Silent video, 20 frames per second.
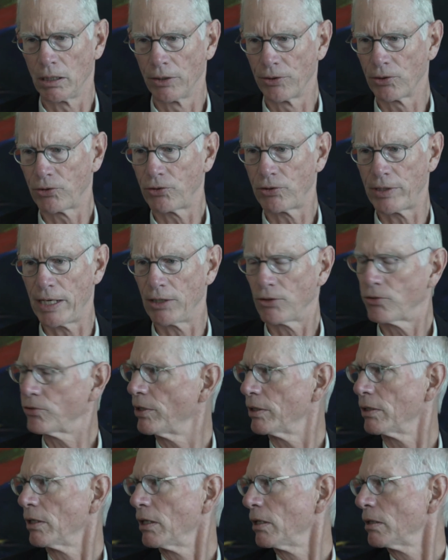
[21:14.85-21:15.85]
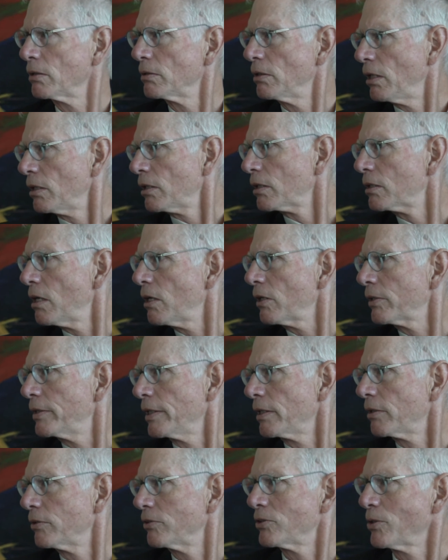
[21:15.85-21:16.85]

other states that are oligarchic.